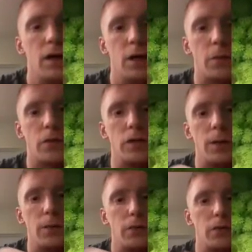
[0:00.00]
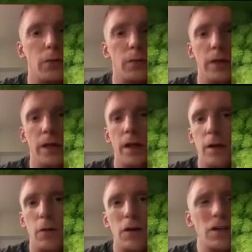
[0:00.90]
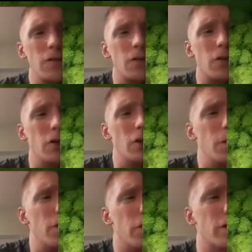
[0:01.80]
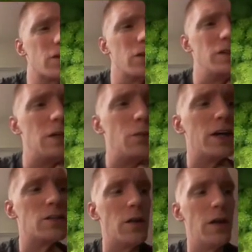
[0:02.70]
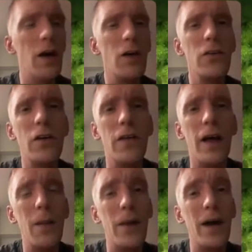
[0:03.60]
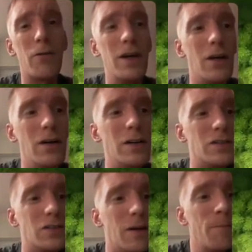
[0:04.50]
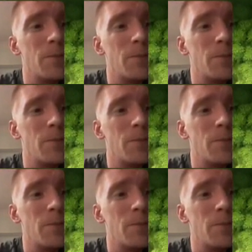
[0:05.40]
Help clean up a little bit. We're going to leave a little bit of elixir on the table, guys. But all in all, not a bad raid, honestly.